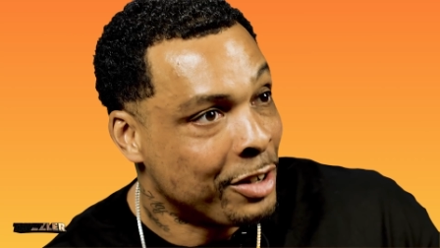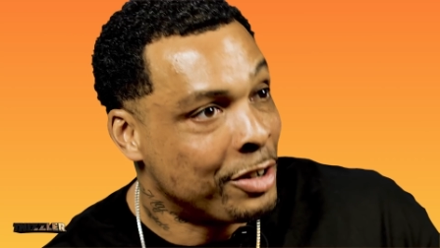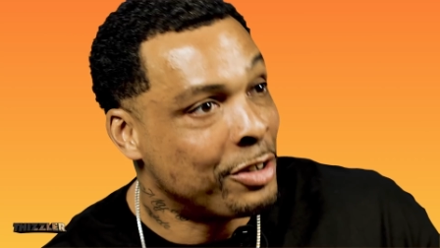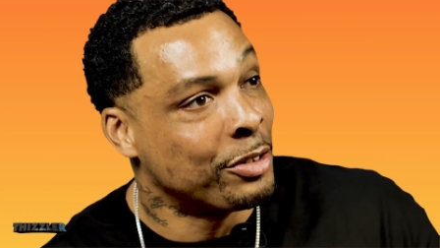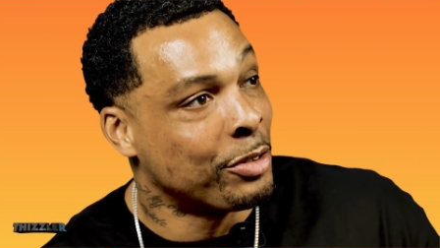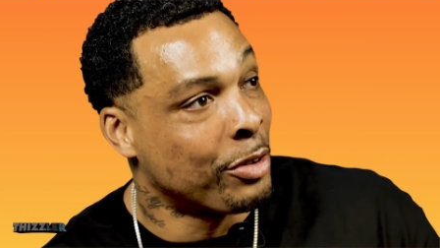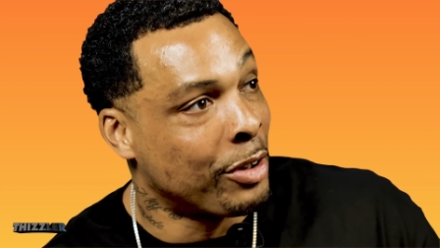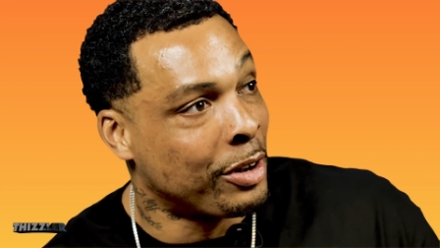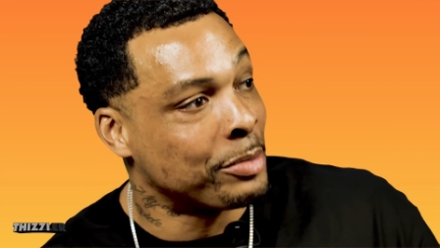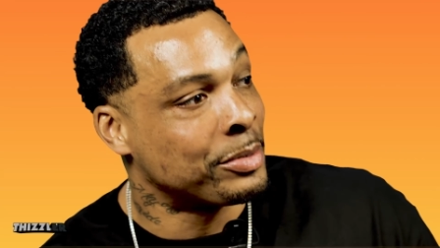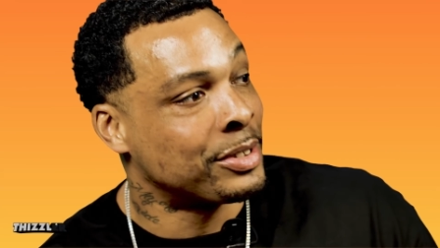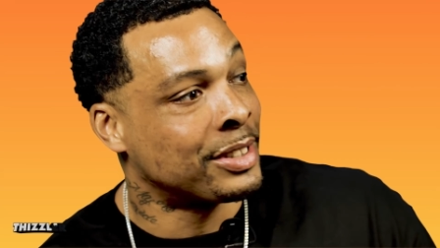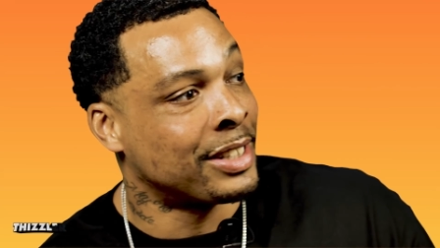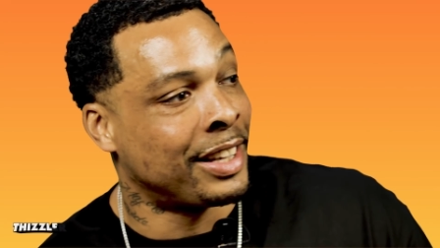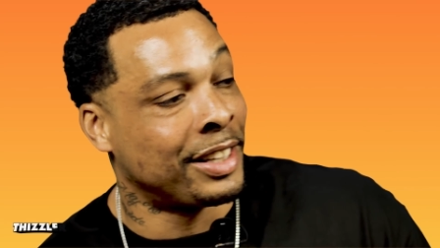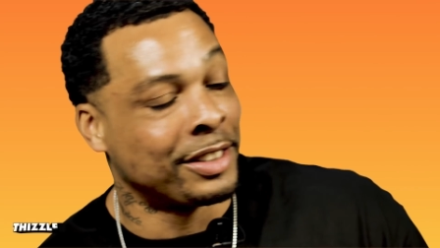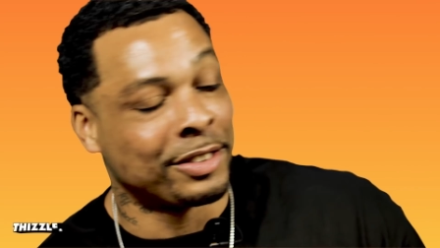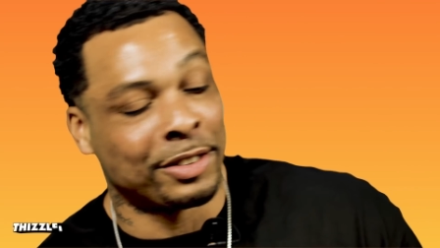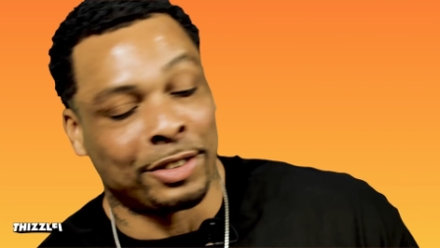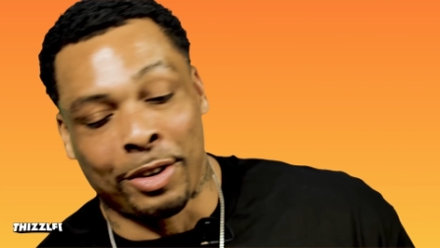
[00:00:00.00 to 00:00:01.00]
You know what I'm
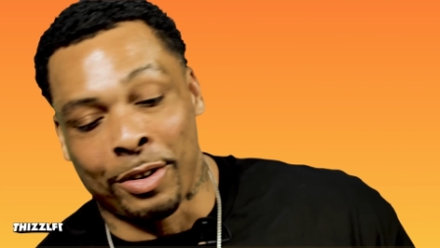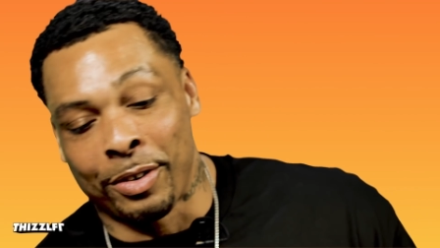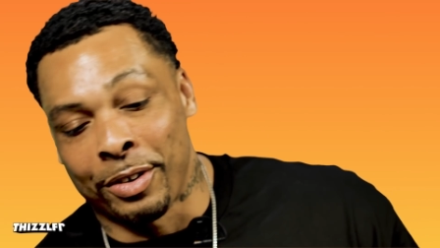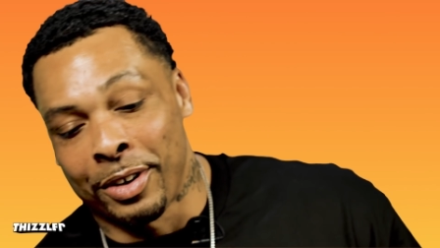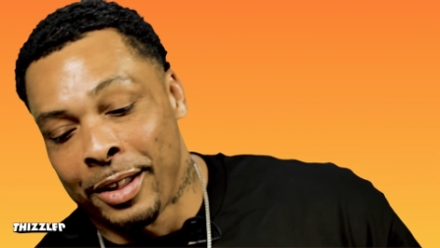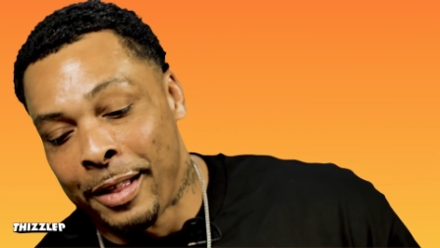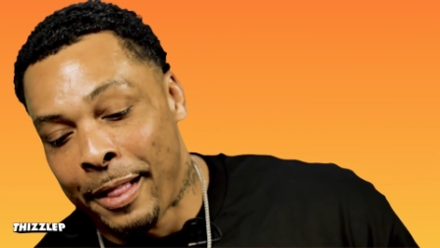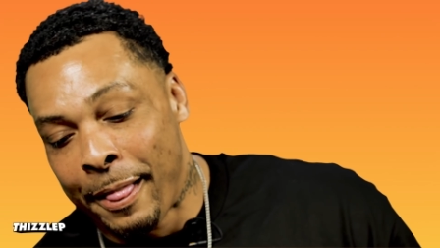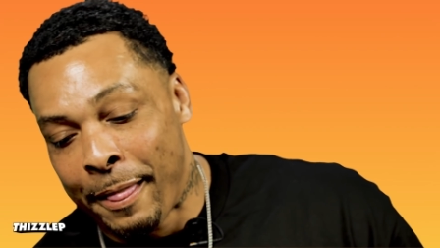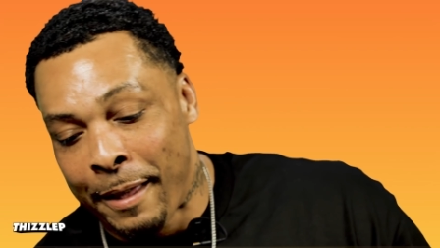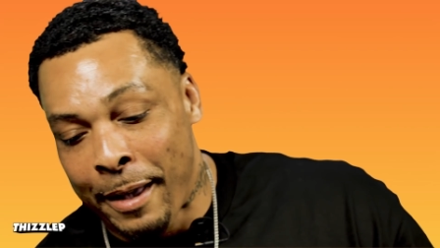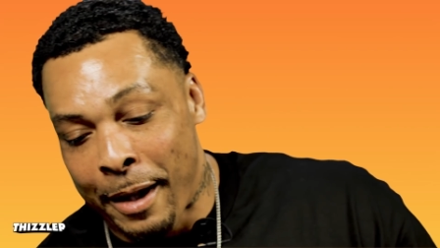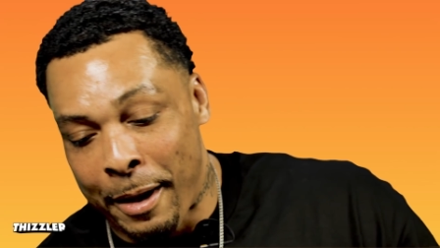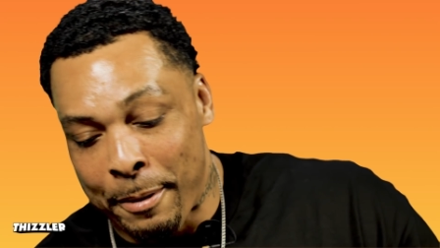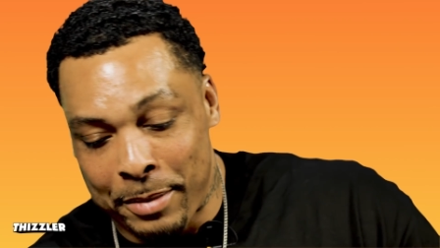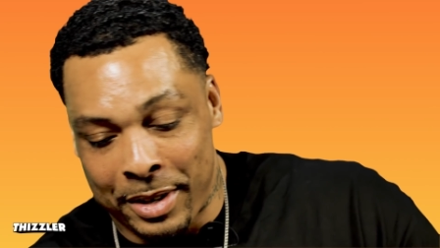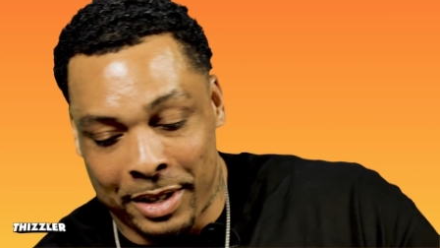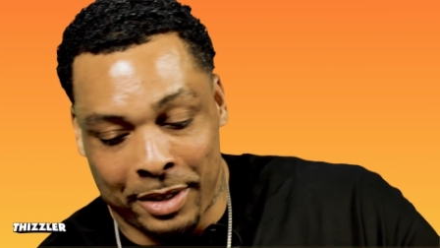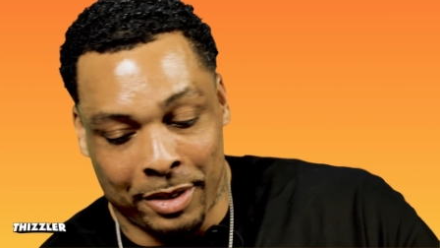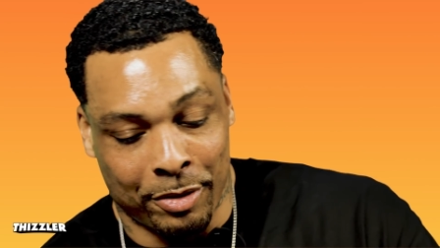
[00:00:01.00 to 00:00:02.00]
saying? So, I
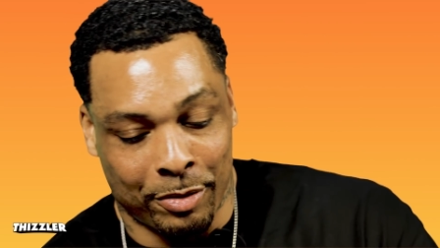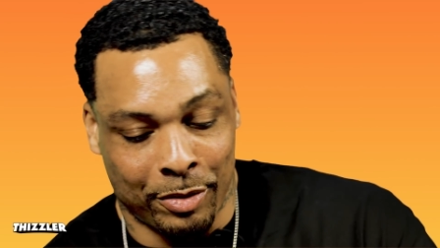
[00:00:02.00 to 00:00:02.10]
mean, the,